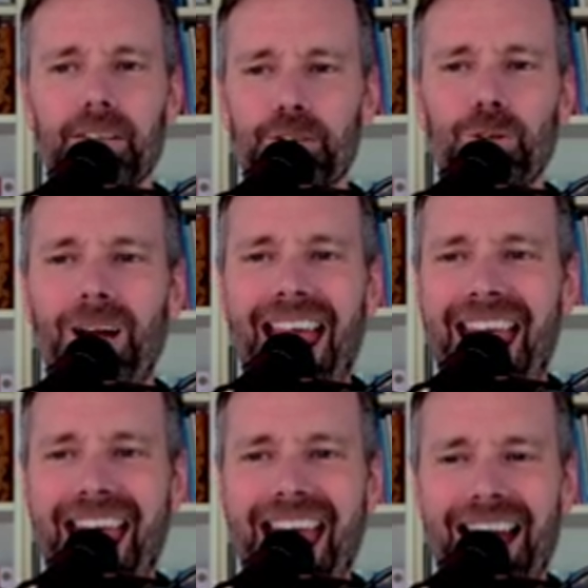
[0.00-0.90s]
There's no
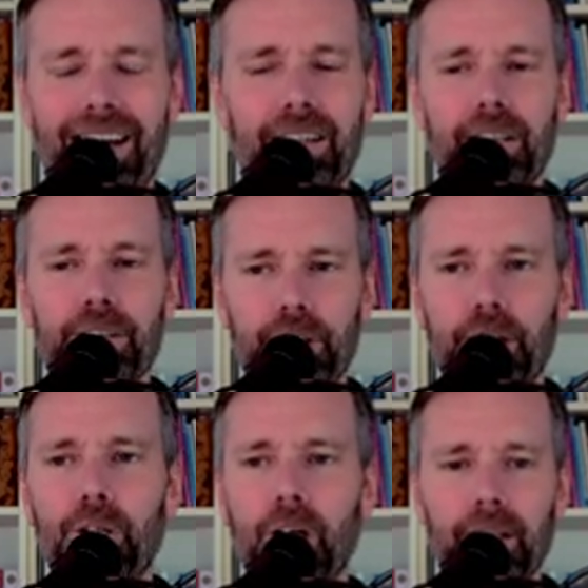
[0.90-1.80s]

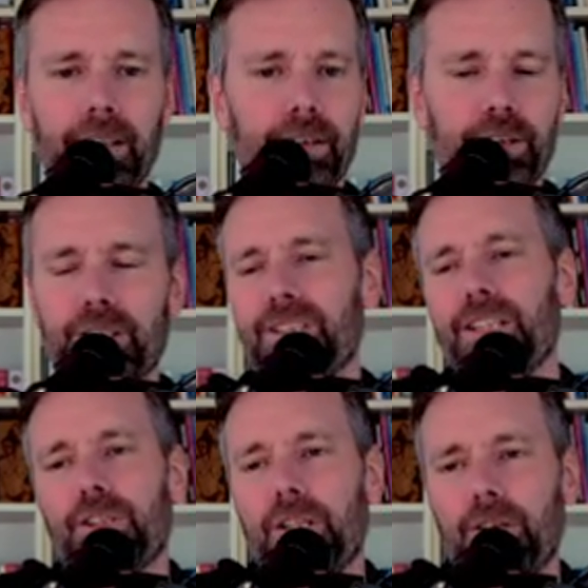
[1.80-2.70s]
Chaturanga. Just say
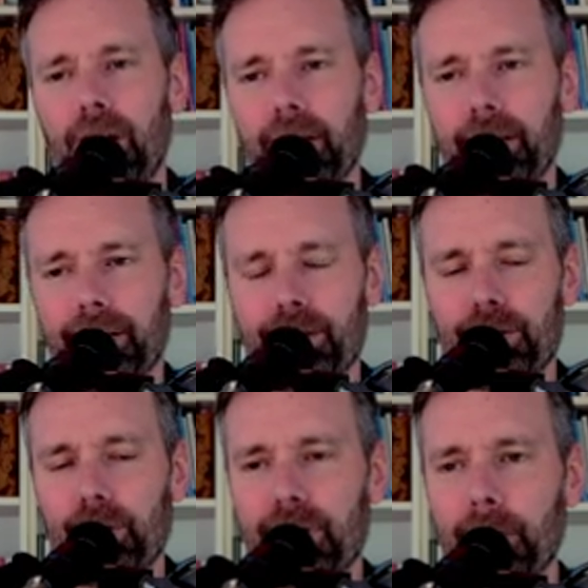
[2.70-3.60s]
Chaturanga. It's
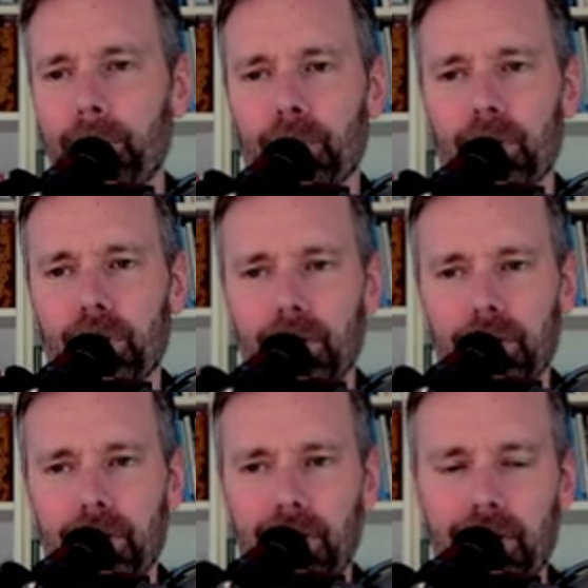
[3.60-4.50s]
so simple.
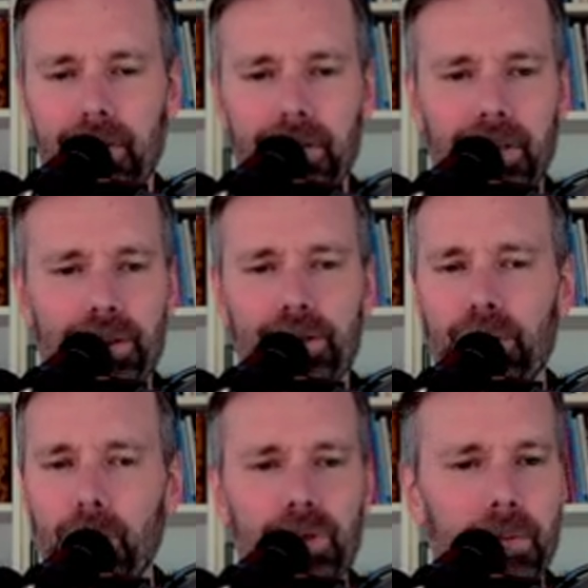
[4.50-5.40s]
It's
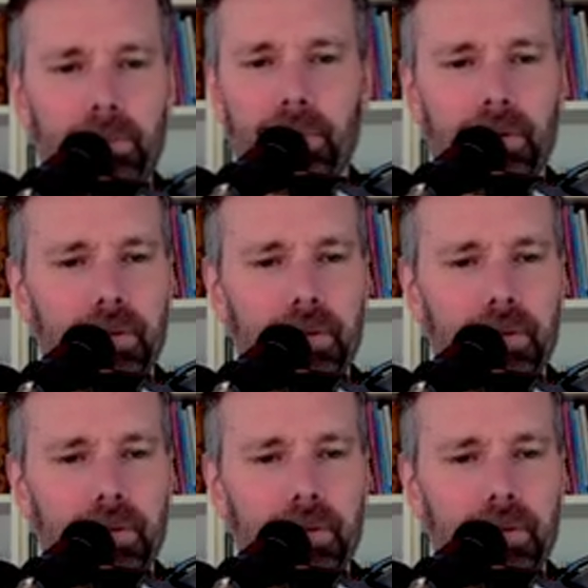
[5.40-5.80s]
so simple.